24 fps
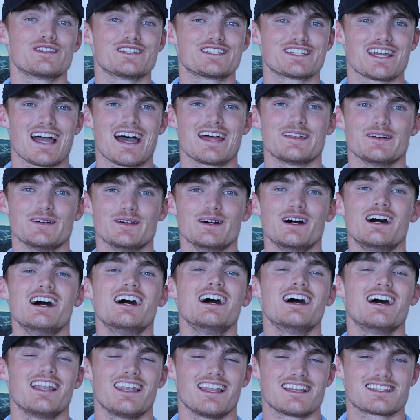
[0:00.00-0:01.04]
the channel.
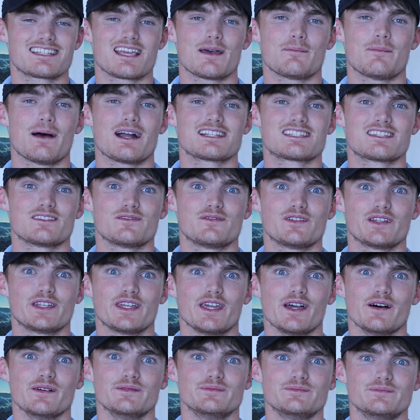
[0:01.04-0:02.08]
Let's get back to the
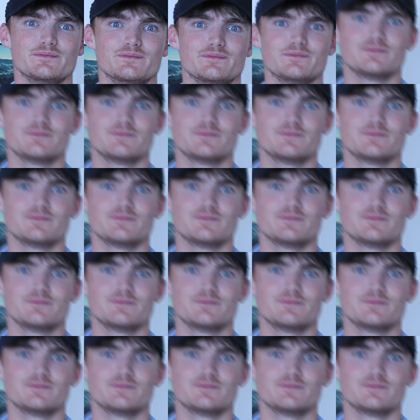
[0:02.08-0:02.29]
video. The